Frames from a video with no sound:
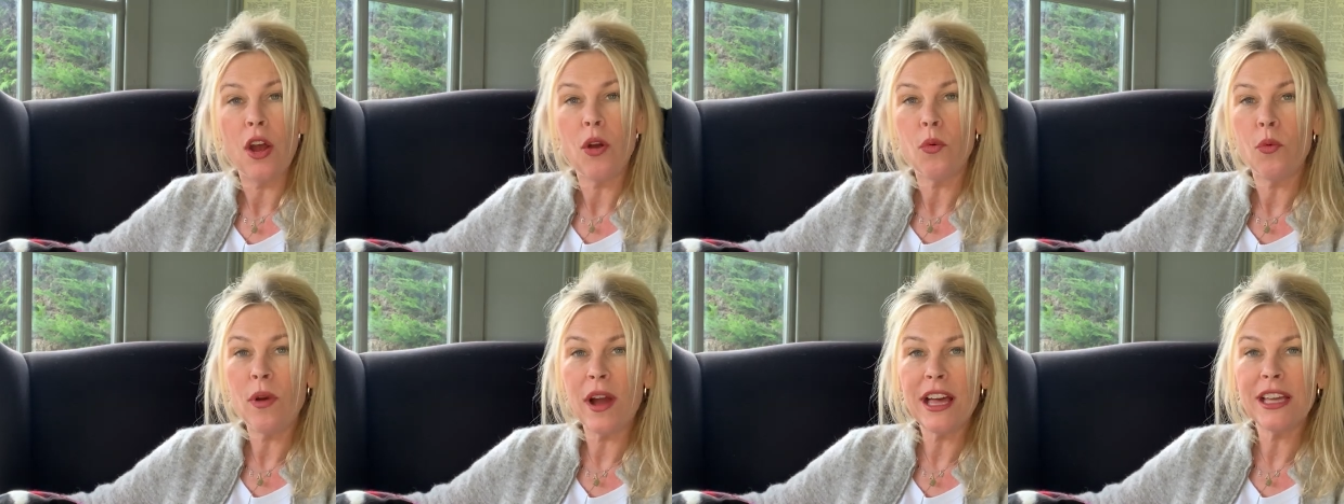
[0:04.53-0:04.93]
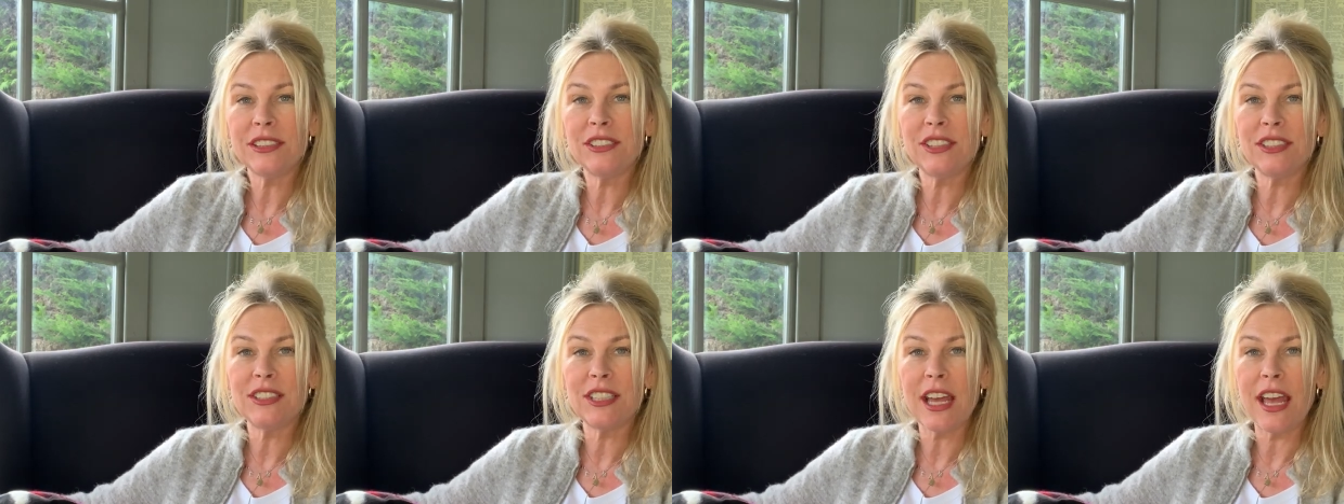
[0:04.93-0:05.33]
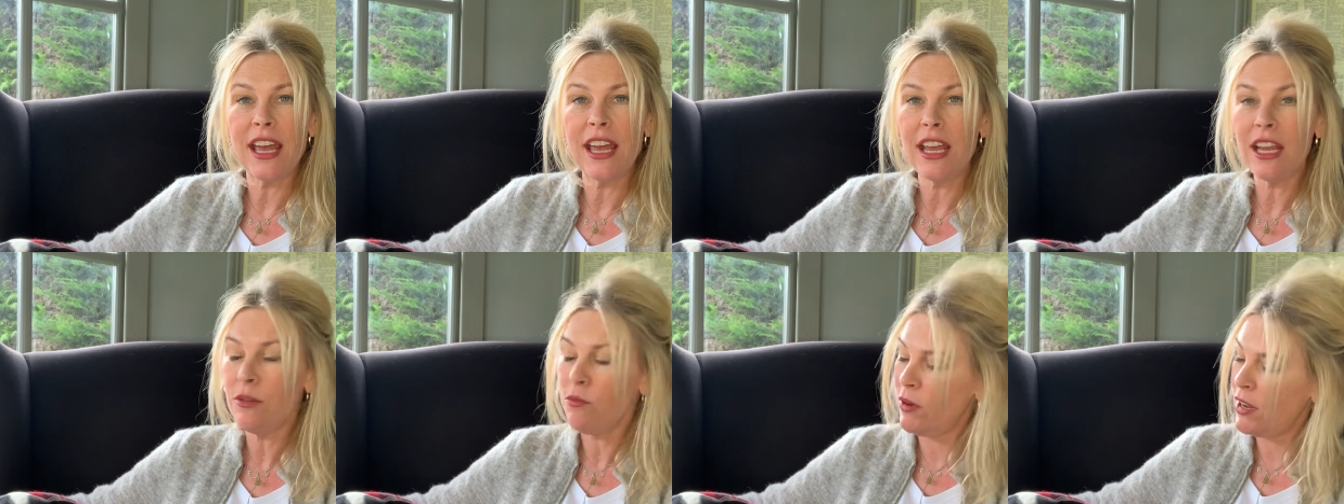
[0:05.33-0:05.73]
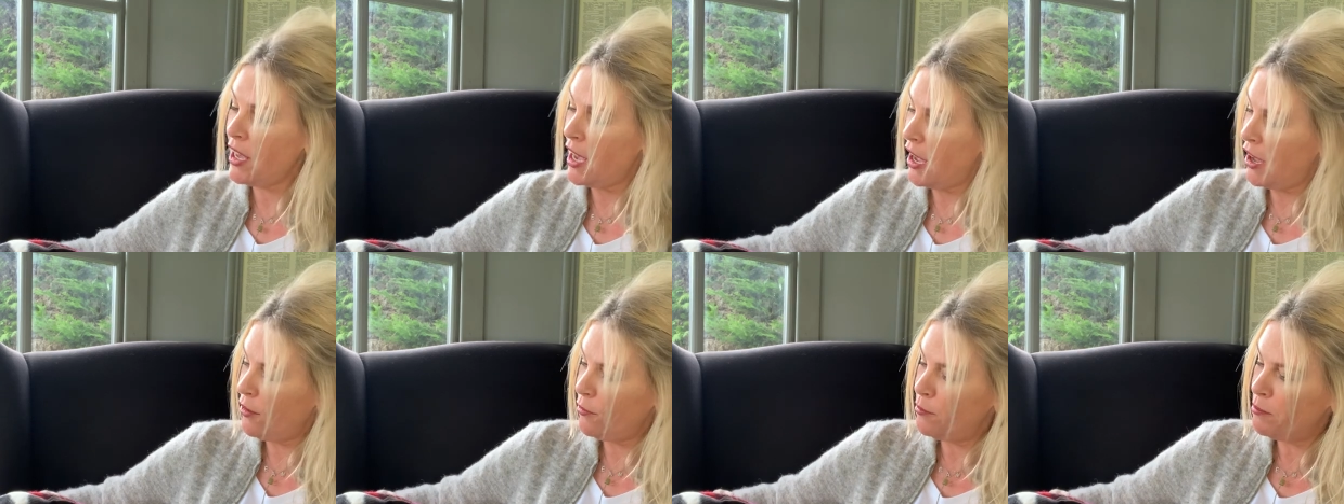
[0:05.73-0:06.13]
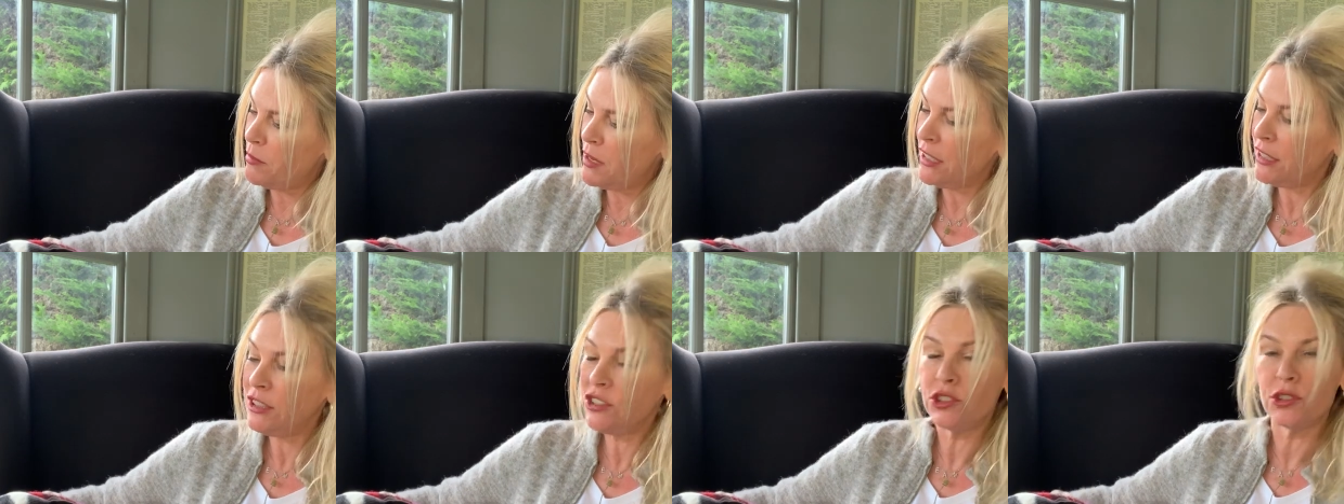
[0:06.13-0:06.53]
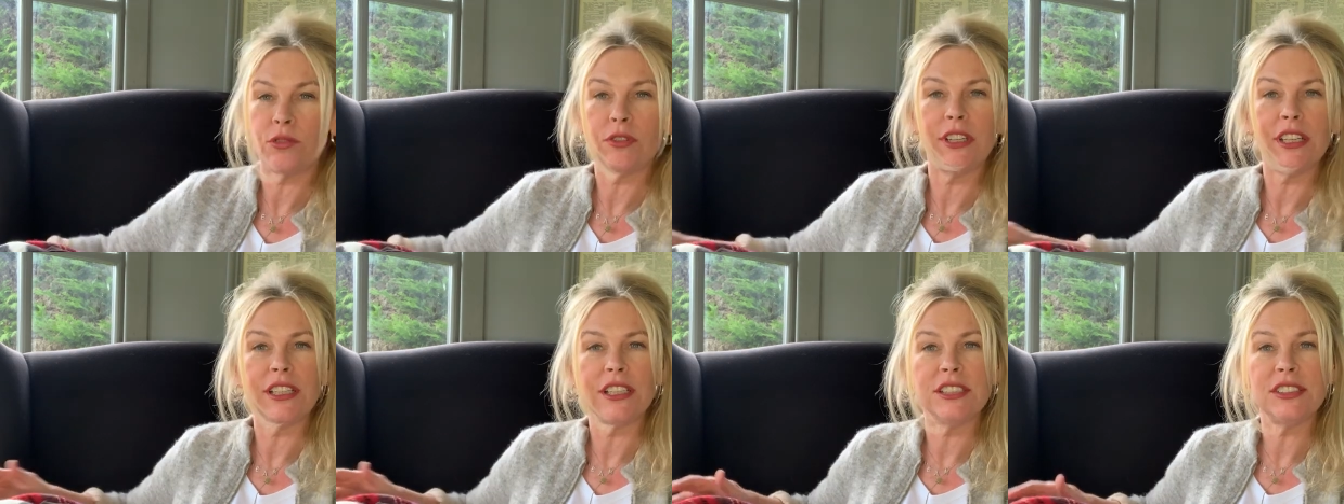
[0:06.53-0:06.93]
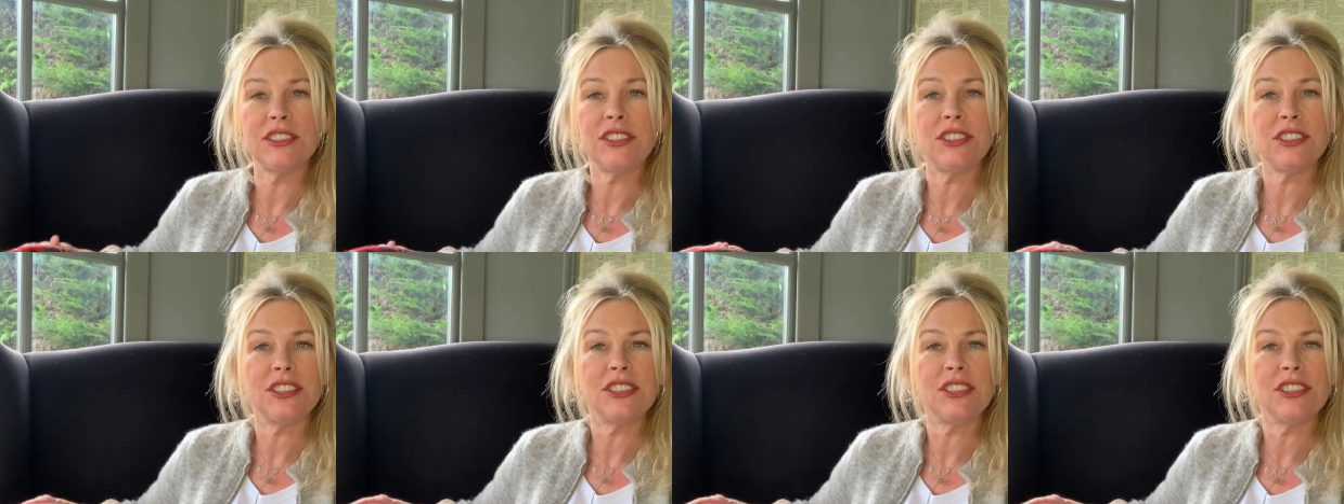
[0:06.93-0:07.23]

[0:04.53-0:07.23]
where today we have Minnie joining us.